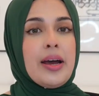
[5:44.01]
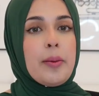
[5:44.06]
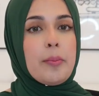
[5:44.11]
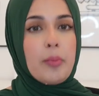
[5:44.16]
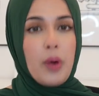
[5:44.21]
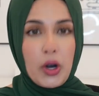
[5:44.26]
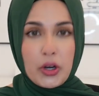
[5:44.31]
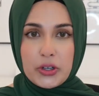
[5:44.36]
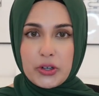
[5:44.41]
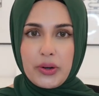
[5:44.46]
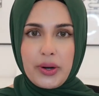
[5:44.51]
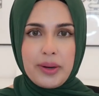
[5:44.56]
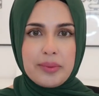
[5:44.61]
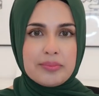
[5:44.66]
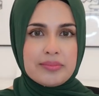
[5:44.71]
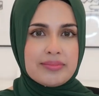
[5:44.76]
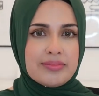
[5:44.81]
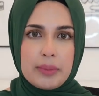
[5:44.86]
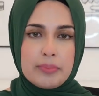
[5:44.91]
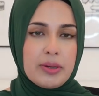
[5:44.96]

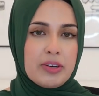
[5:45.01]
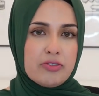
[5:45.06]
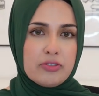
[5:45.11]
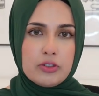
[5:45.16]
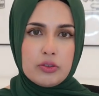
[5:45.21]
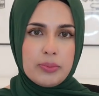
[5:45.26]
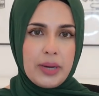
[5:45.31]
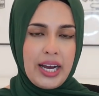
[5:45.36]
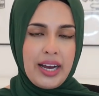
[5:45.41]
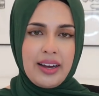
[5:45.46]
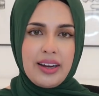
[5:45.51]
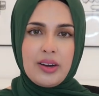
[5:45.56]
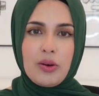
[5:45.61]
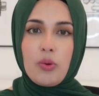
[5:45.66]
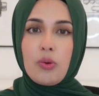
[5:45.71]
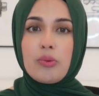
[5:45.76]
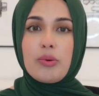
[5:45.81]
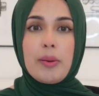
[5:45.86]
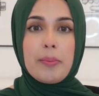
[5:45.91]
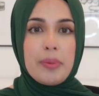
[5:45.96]
Markram, Bavuma,
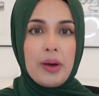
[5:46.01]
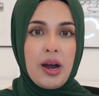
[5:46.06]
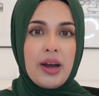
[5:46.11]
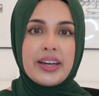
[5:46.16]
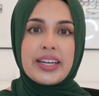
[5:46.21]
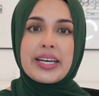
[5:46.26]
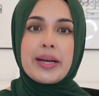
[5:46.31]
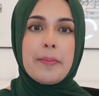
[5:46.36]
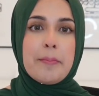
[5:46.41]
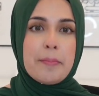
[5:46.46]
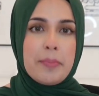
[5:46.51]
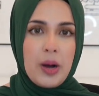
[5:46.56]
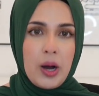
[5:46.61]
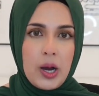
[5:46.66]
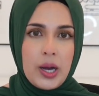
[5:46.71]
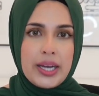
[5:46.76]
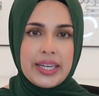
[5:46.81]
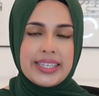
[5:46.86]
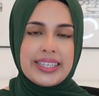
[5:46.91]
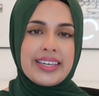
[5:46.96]
or Rabada
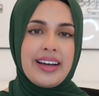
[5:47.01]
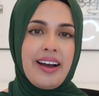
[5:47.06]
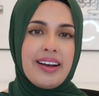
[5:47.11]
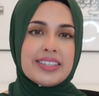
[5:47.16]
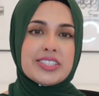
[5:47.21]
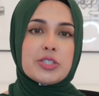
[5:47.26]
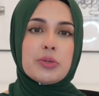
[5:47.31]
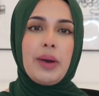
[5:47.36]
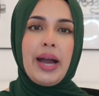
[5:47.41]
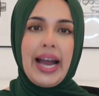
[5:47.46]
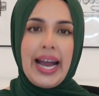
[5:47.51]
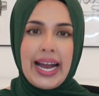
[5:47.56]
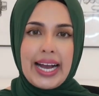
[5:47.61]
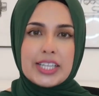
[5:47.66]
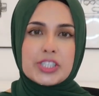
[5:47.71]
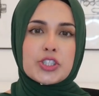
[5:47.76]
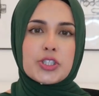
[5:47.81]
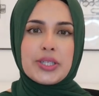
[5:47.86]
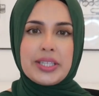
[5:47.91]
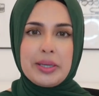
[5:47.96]
combined, guys who
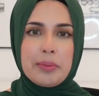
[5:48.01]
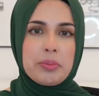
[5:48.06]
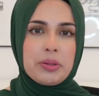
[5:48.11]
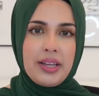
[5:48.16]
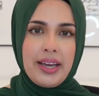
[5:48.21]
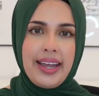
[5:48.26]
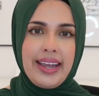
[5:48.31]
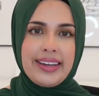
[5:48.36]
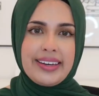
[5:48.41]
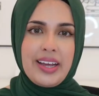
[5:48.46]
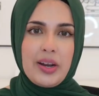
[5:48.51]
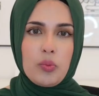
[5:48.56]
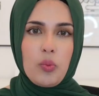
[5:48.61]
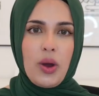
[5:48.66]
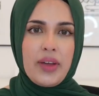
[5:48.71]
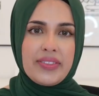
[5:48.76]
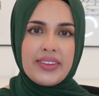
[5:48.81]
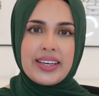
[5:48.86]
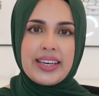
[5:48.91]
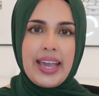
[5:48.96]
actually played and
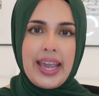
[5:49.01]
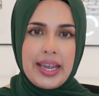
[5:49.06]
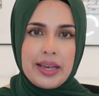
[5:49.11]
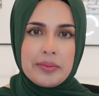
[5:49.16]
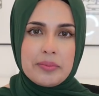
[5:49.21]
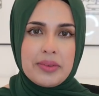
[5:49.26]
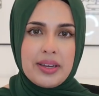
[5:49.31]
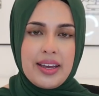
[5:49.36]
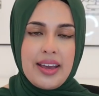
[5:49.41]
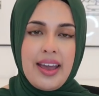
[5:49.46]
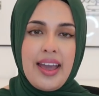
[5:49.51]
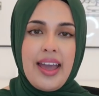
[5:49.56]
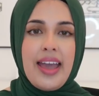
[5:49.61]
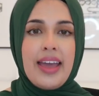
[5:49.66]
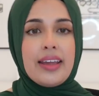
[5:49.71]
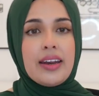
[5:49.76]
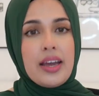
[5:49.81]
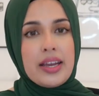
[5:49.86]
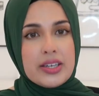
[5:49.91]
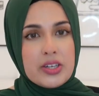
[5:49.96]
won the game.
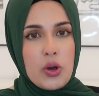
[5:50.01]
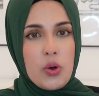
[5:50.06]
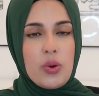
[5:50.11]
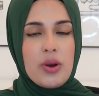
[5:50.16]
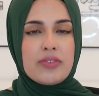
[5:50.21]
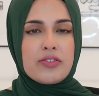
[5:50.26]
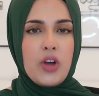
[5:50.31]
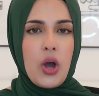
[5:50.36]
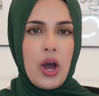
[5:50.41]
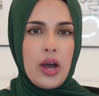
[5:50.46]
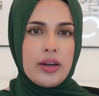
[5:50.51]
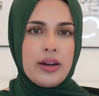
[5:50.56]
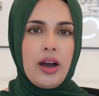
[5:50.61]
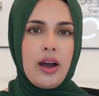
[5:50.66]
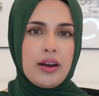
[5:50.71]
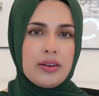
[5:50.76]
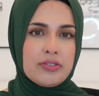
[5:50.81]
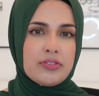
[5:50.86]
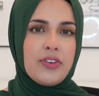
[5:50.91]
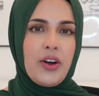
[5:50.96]
And I know I've gone
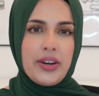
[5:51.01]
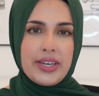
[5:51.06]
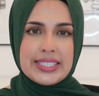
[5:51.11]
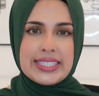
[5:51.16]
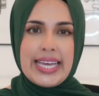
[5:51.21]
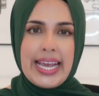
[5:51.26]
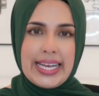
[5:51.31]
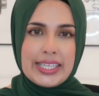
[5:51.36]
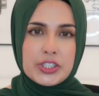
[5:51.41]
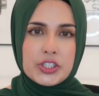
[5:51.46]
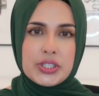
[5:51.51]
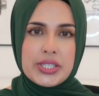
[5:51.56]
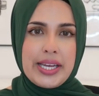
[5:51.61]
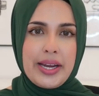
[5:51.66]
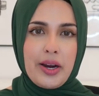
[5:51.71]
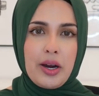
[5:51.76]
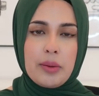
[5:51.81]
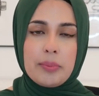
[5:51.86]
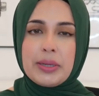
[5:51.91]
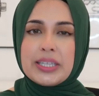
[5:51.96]
off on a tangent
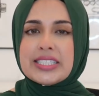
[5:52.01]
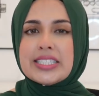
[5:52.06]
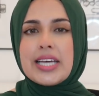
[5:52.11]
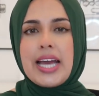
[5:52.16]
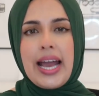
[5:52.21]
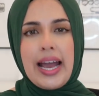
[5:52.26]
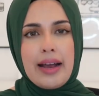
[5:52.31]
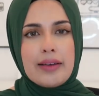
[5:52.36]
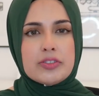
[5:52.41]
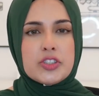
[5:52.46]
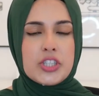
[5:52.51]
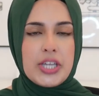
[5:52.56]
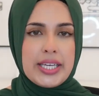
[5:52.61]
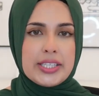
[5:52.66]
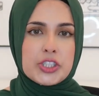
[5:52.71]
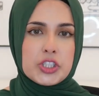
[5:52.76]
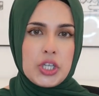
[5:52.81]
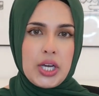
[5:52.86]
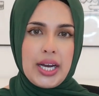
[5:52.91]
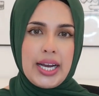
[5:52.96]
here, but to have Jay
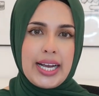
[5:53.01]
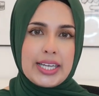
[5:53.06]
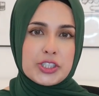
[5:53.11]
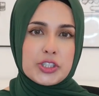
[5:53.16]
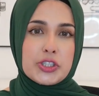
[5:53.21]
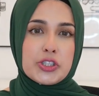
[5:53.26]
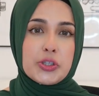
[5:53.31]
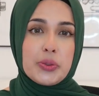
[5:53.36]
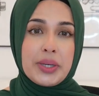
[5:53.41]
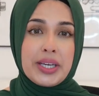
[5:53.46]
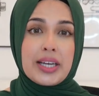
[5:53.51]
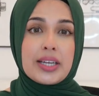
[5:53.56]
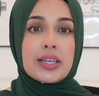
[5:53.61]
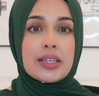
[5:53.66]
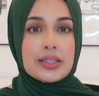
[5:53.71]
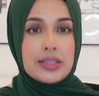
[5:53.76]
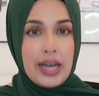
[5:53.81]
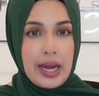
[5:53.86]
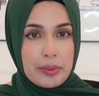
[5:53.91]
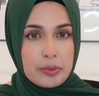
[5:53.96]
Shah actually doing a
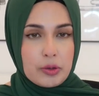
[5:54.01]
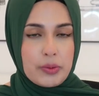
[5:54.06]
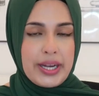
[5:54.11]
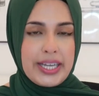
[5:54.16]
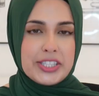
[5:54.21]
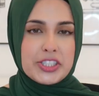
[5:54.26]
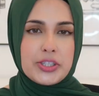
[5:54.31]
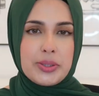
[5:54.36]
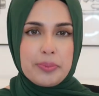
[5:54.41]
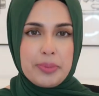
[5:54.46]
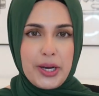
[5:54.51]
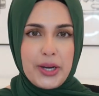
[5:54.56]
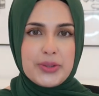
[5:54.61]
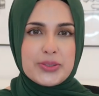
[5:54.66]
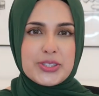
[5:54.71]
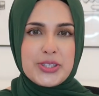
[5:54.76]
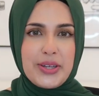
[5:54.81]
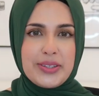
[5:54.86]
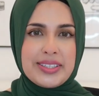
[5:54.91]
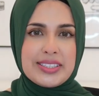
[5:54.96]
collaboration
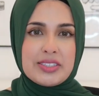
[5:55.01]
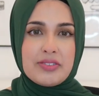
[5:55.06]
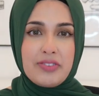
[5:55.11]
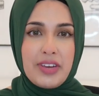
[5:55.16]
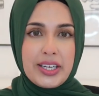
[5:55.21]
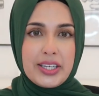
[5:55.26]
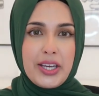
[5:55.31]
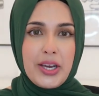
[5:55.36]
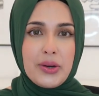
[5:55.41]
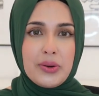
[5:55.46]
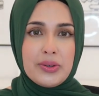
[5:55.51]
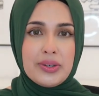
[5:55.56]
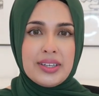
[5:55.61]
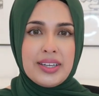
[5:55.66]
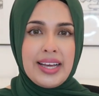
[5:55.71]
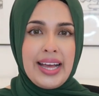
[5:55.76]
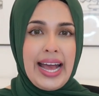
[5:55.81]
post on this video,